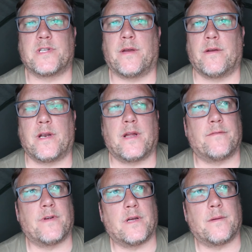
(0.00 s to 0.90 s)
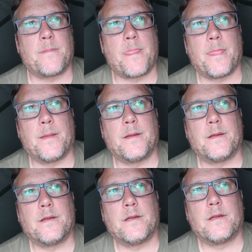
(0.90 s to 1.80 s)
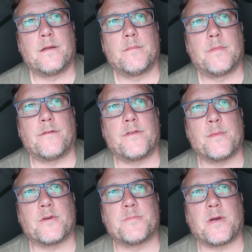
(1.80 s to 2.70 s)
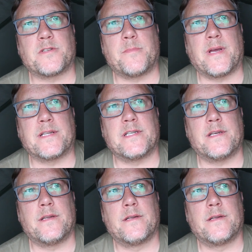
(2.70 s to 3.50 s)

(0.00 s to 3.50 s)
out and have put a few more spots of bait in.